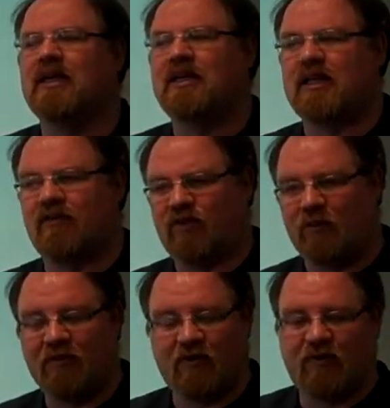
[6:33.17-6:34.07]
They have some
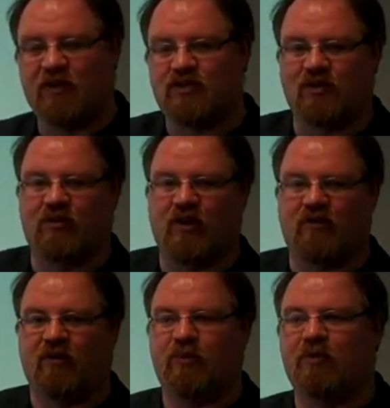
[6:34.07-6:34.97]
of the features of
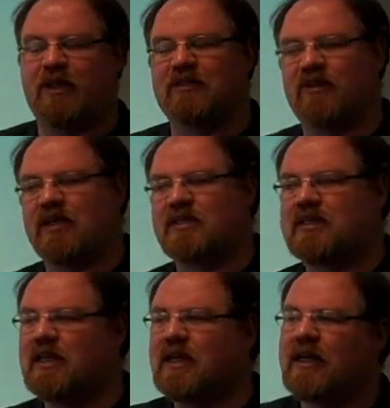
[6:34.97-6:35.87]
a mobile
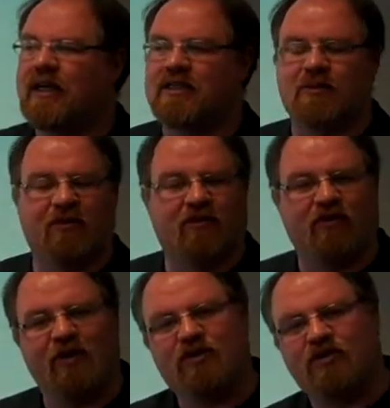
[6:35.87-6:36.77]
device and some of the
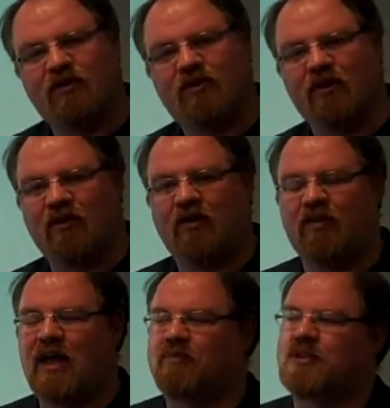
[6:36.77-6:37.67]
features of a
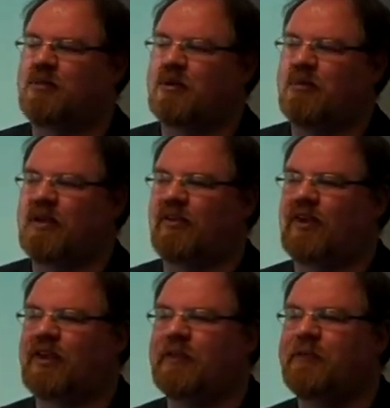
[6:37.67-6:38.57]
laptop or PC.